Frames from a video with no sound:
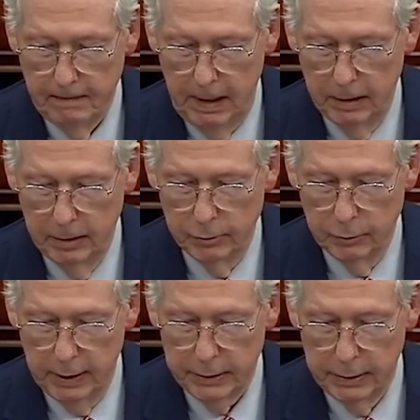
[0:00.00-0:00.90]
In an
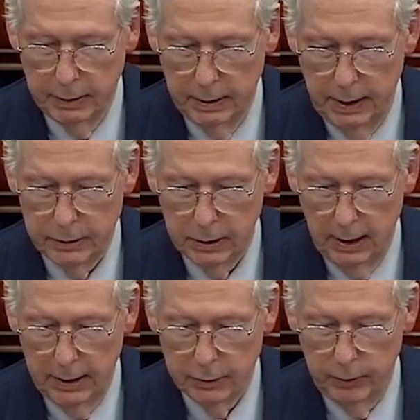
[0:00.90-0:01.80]
address to the nation
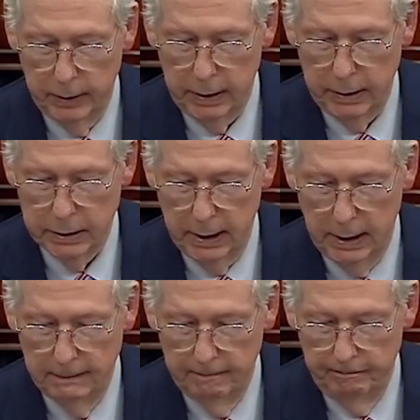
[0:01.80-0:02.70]
last week, he
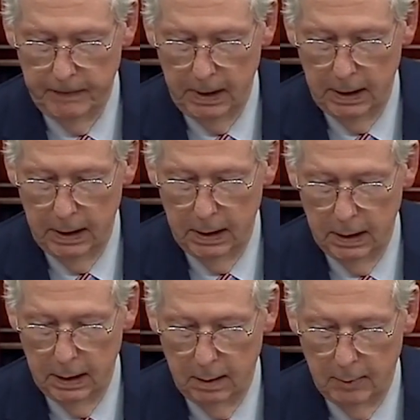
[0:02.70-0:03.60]
said,
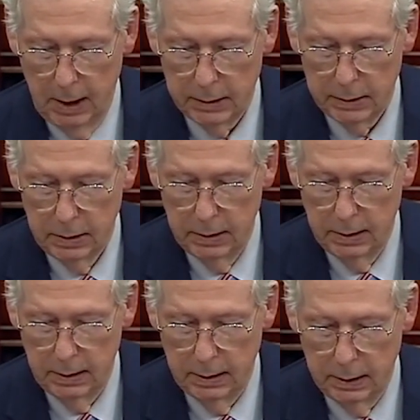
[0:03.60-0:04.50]
Hamas
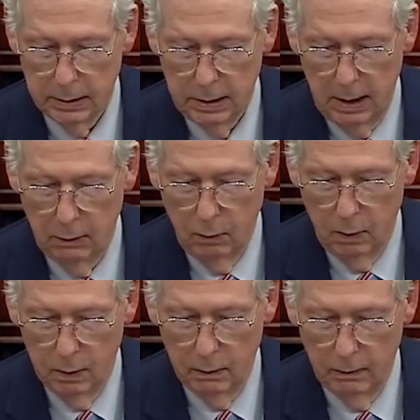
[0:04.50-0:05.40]
does not
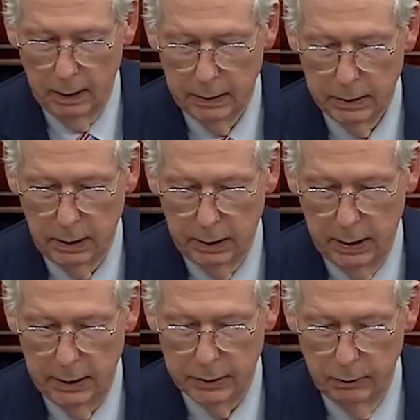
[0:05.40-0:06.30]
want
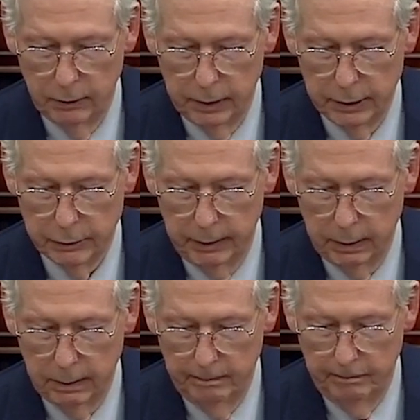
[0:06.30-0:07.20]
reconciliation with
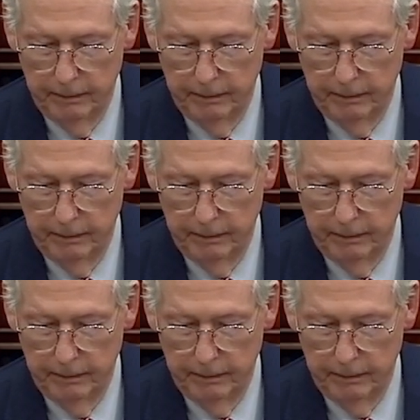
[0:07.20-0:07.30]
Israel,